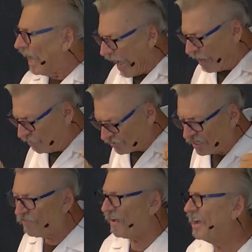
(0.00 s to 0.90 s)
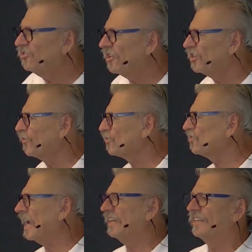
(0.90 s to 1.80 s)
I was an evangelist for
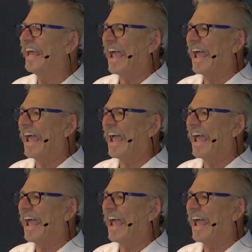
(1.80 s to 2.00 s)
Satan,